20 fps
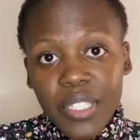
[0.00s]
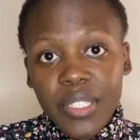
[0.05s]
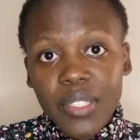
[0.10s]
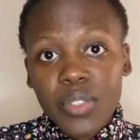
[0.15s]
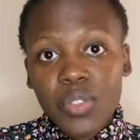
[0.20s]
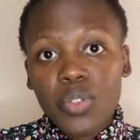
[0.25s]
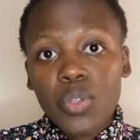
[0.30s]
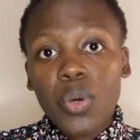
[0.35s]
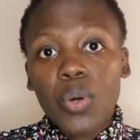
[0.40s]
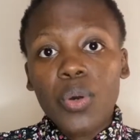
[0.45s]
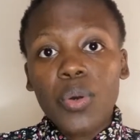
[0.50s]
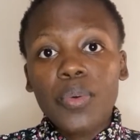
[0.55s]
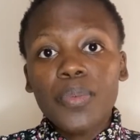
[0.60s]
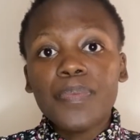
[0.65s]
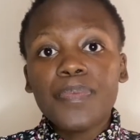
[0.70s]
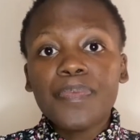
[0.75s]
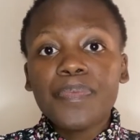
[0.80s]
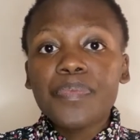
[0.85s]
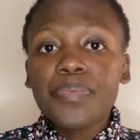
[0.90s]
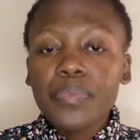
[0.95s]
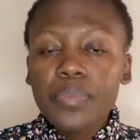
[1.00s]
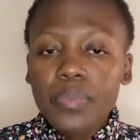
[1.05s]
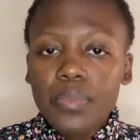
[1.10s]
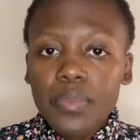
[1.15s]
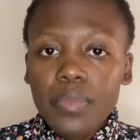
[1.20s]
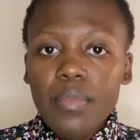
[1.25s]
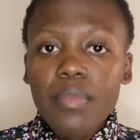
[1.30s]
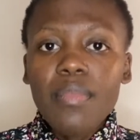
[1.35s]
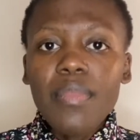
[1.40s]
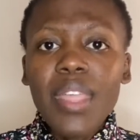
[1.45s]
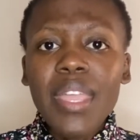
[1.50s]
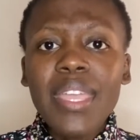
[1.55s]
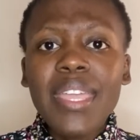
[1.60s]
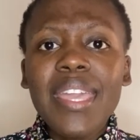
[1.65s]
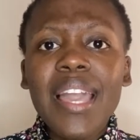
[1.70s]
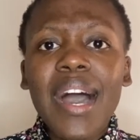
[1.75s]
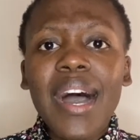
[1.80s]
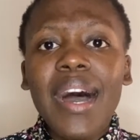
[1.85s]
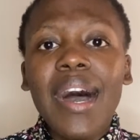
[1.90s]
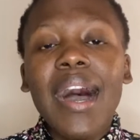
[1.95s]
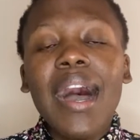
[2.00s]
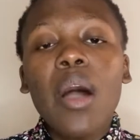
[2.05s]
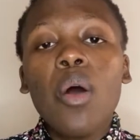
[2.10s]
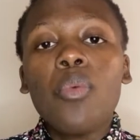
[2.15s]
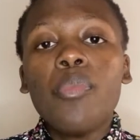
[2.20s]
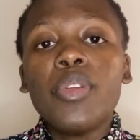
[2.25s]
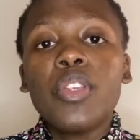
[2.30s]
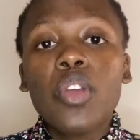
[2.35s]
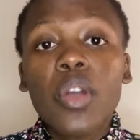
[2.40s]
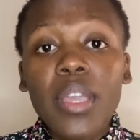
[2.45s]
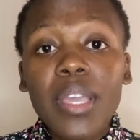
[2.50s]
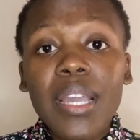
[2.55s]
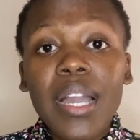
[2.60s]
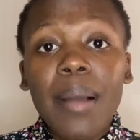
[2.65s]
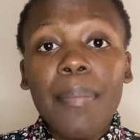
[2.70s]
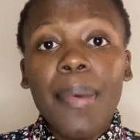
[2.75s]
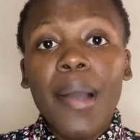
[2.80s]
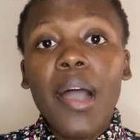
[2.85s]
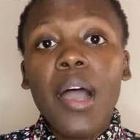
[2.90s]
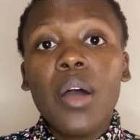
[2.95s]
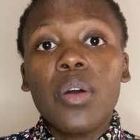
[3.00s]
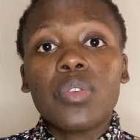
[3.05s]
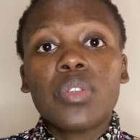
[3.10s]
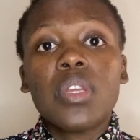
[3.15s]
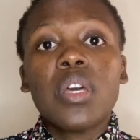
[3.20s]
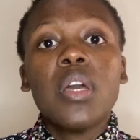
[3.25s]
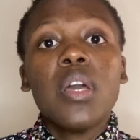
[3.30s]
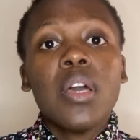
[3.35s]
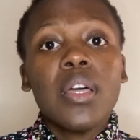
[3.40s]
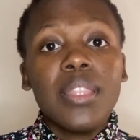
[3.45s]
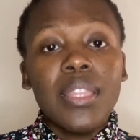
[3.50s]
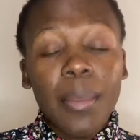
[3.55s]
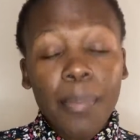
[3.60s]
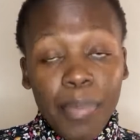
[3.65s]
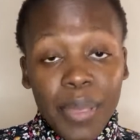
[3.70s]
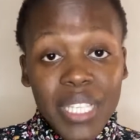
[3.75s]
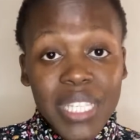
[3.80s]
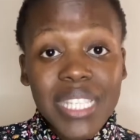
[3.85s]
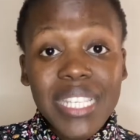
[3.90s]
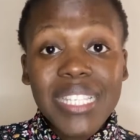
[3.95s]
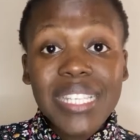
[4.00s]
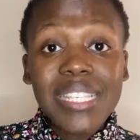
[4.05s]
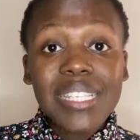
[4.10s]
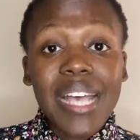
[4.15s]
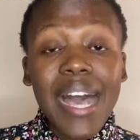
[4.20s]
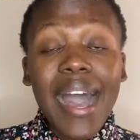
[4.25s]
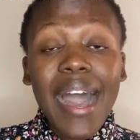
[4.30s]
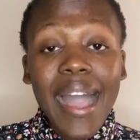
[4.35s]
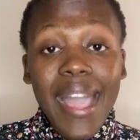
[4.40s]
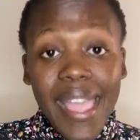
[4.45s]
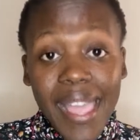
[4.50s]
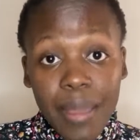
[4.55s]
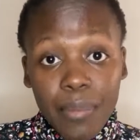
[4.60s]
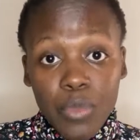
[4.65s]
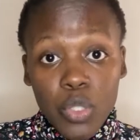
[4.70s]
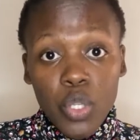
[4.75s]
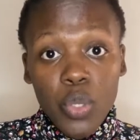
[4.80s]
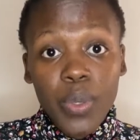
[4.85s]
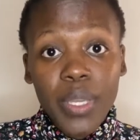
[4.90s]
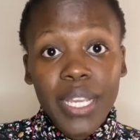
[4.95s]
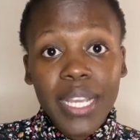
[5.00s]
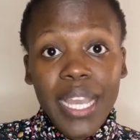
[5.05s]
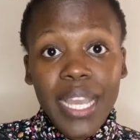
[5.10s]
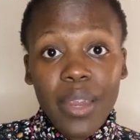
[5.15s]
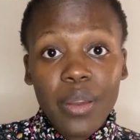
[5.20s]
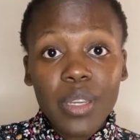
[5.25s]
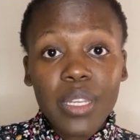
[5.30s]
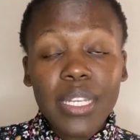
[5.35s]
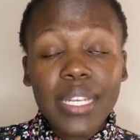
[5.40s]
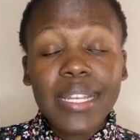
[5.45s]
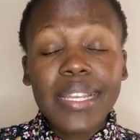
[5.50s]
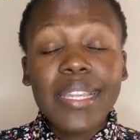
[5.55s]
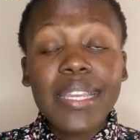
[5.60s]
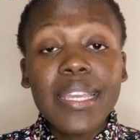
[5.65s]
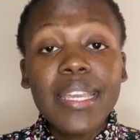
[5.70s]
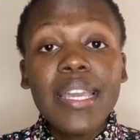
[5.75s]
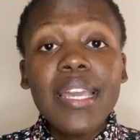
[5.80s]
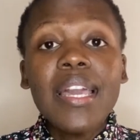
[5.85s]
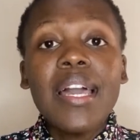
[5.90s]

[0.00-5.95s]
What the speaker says: So yeah, I'll be talking about the businesses I am doing currently,